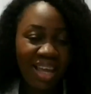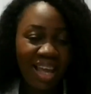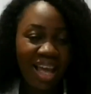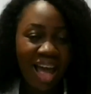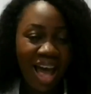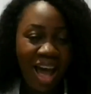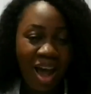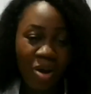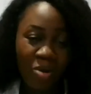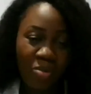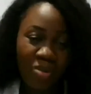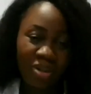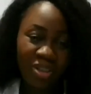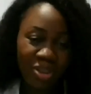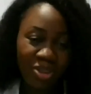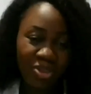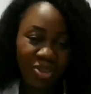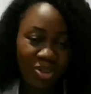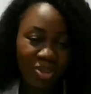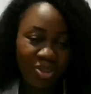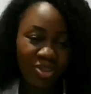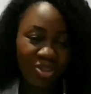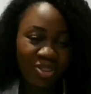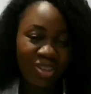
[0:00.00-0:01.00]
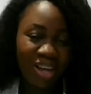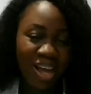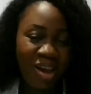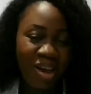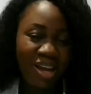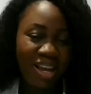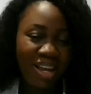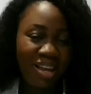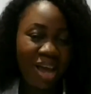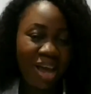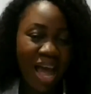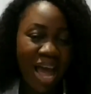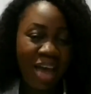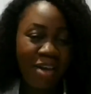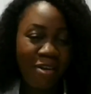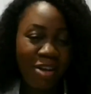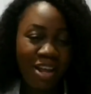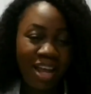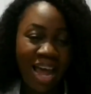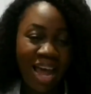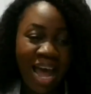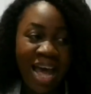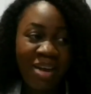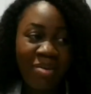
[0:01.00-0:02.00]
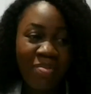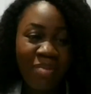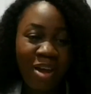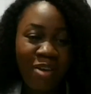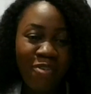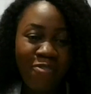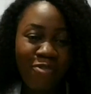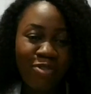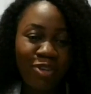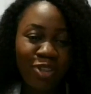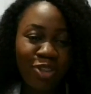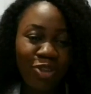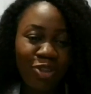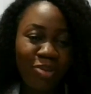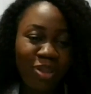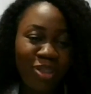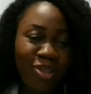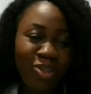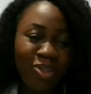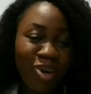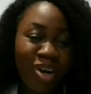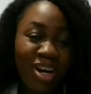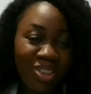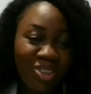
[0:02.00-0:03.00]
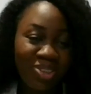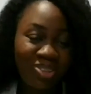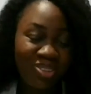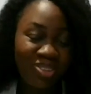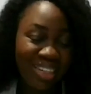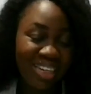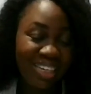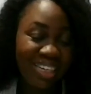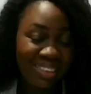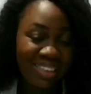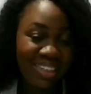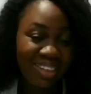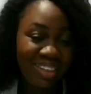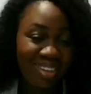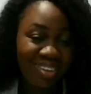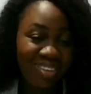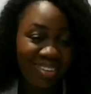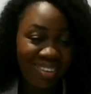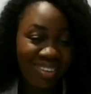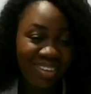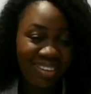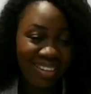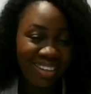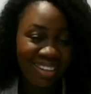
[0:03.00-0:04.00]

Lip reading: I'll withdraw. So I had my first withdrawal 2 days ago.